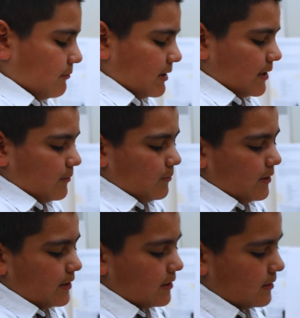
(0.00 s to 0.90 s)

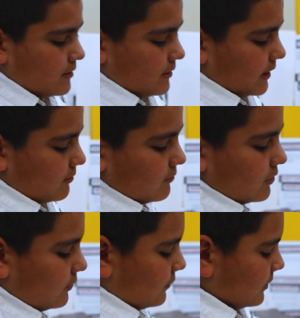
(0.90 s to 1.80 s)
and building
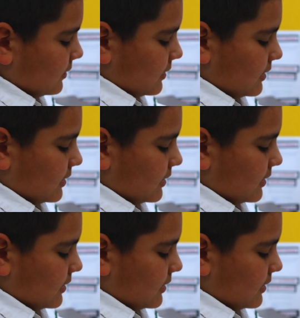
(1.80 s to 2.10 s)
interest in the